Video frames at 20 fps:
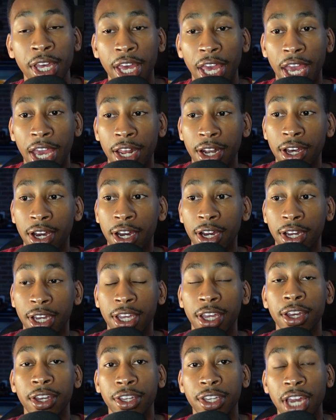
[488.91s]
And
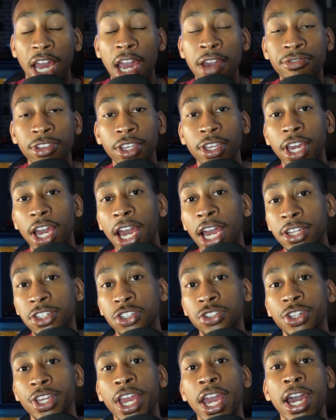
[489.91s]
Kyvie
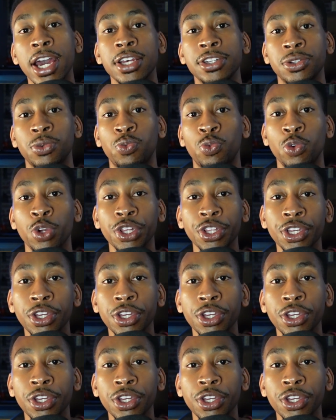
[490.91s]
actually has a really